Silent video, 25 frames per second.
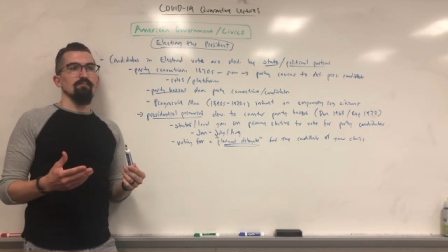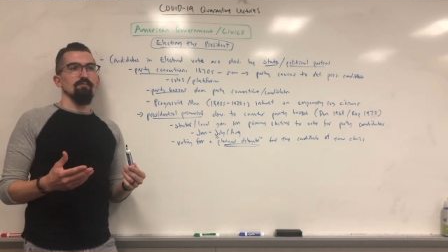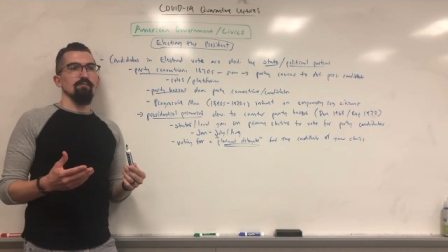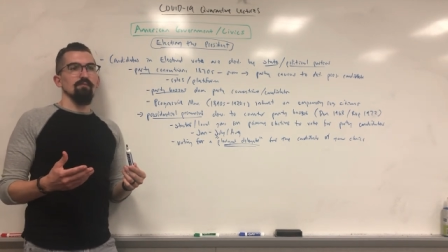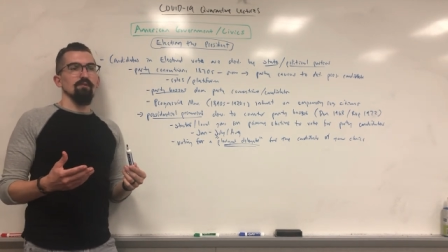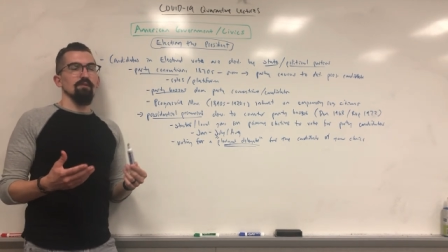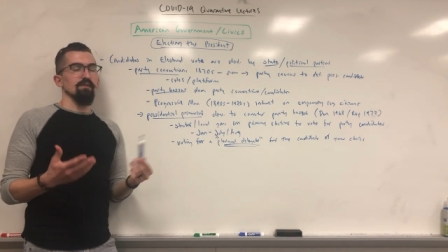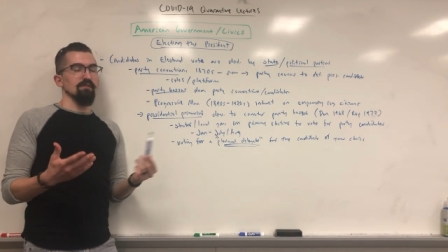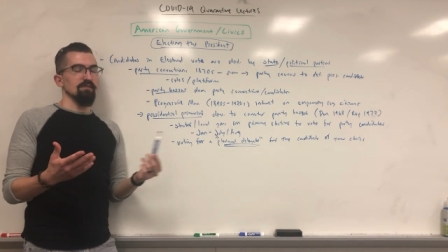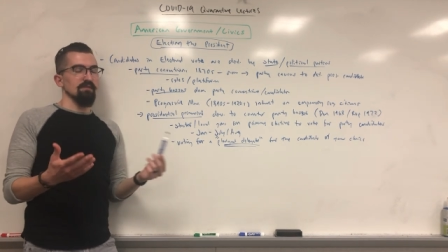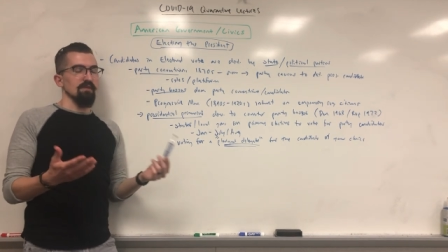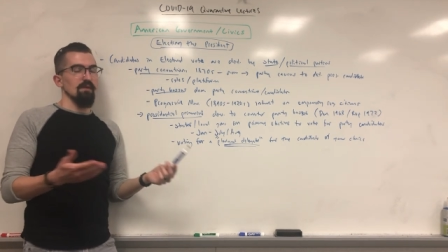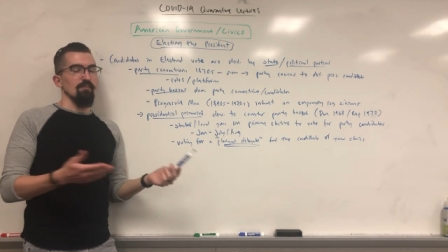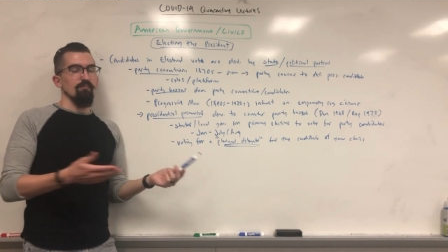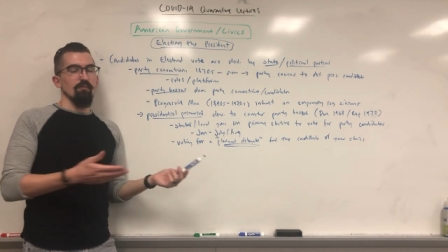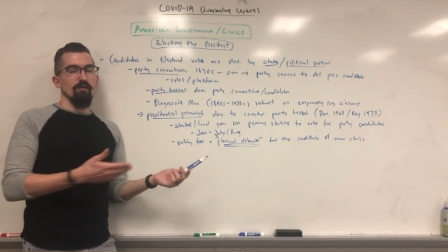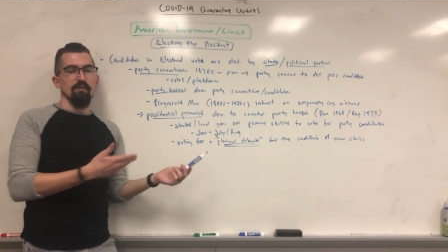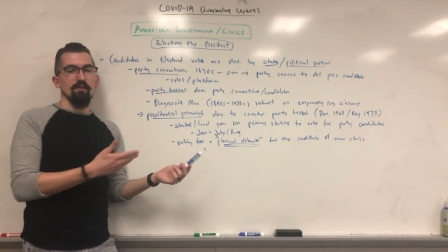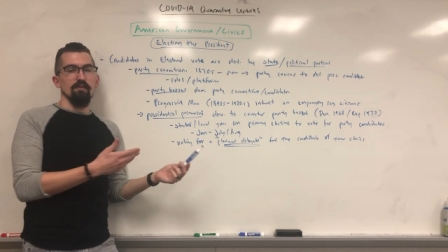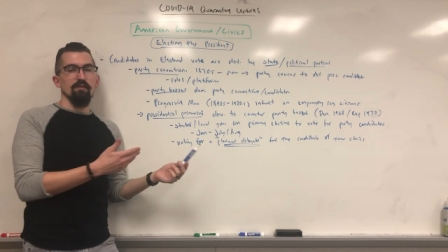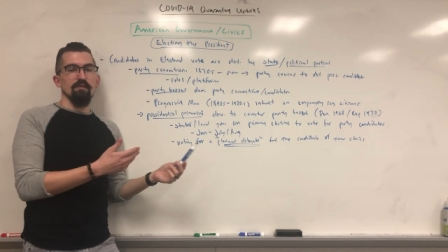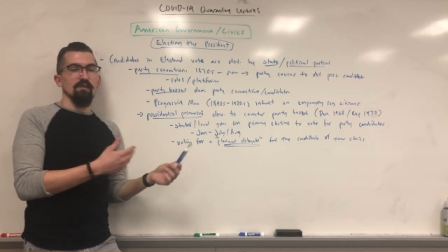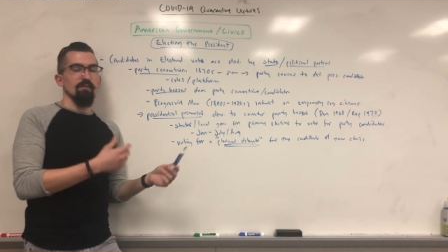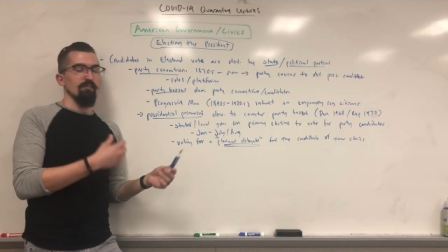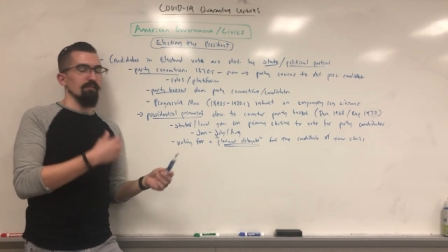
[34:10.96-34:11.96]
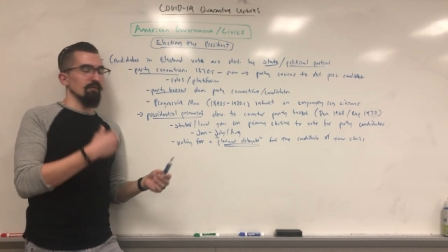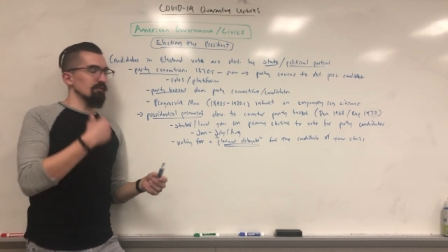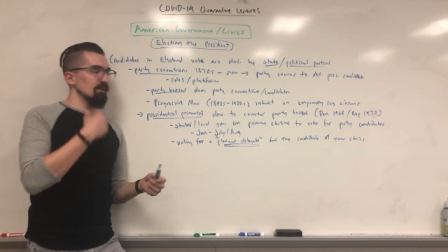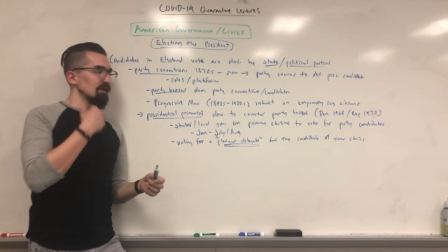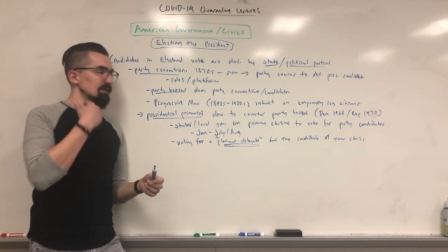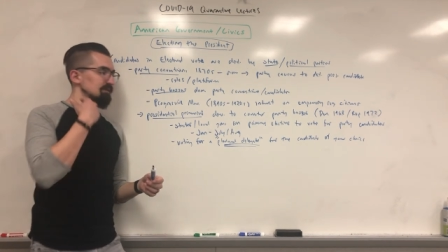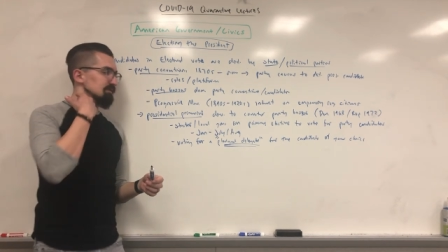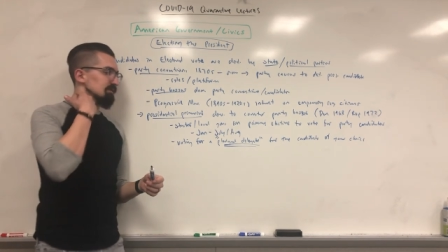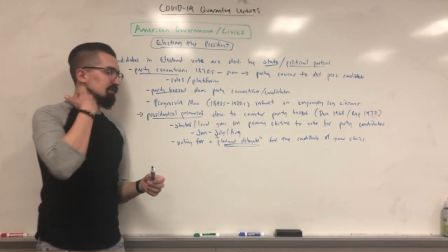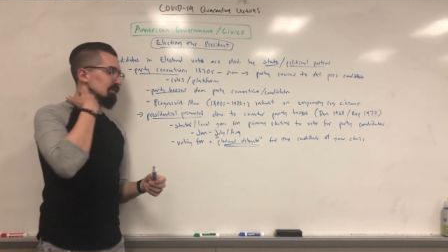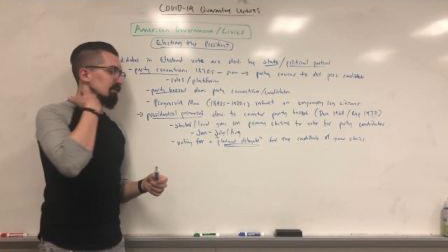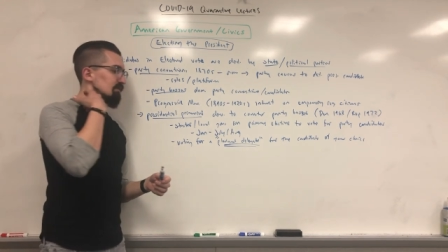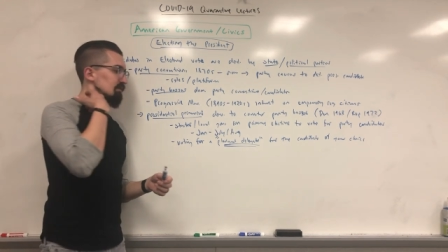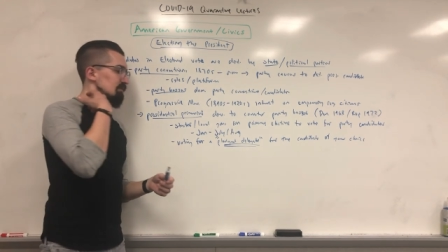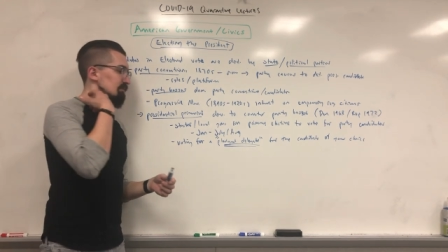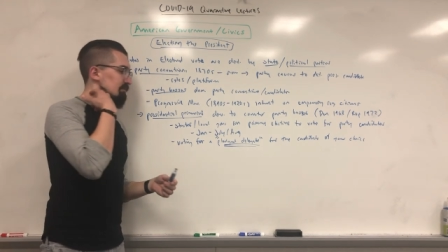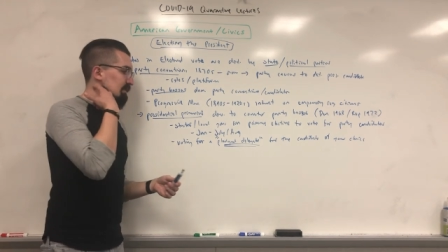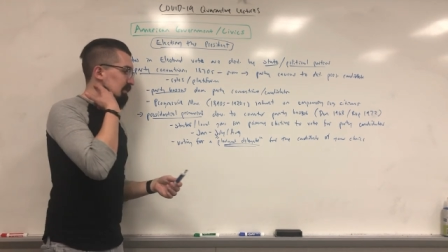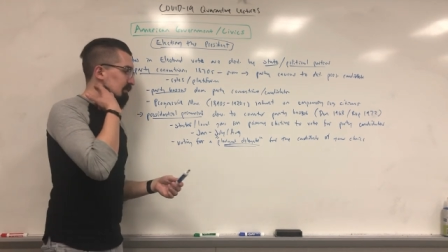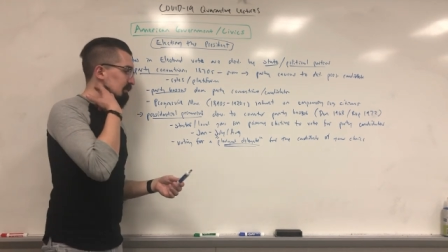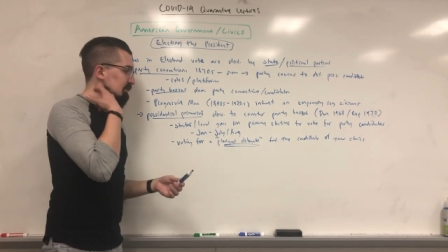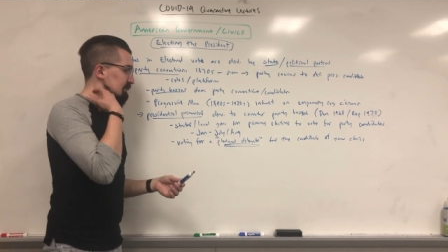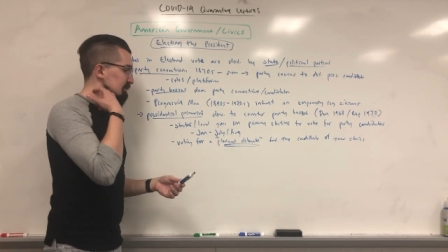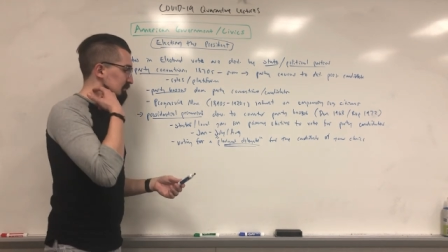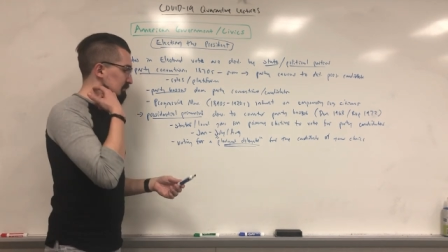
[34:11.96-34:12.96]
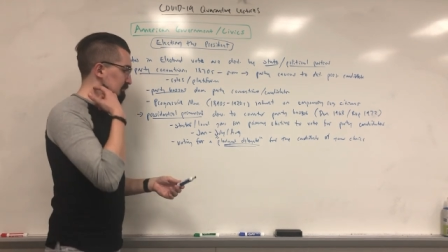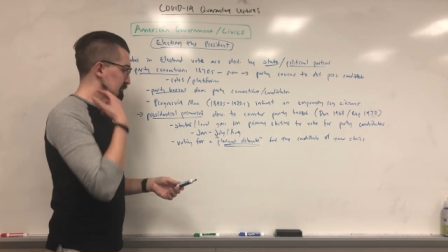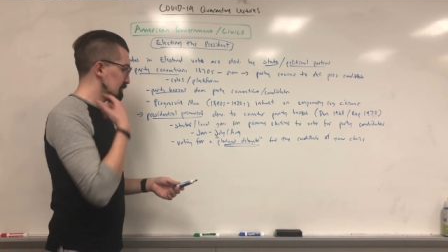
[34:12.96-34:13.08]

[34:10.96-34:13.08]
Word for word: in the same way that the Democrats are carrying them out and other